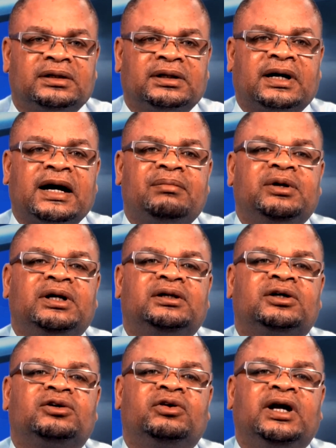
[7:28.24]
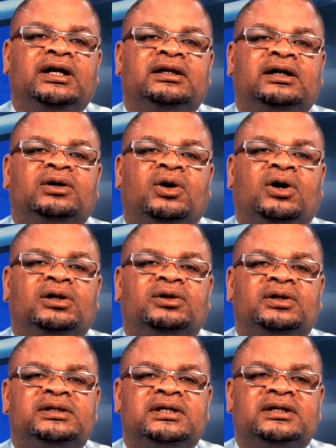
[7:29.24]
The cabinet agreed that
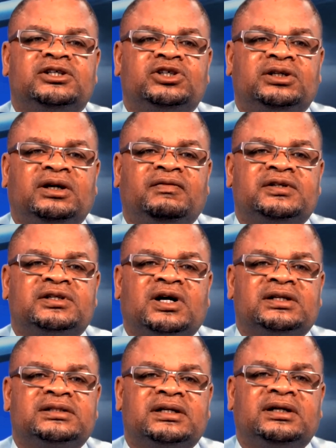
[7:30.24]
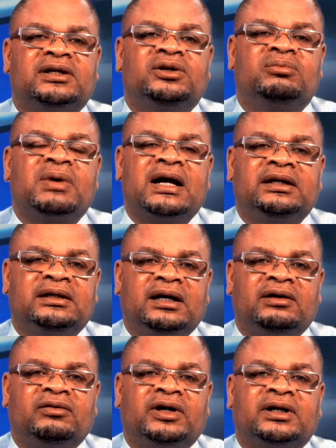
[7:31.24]
although this initiative is considered
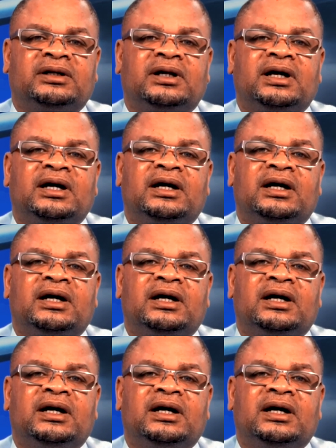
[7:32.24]
humanitarian,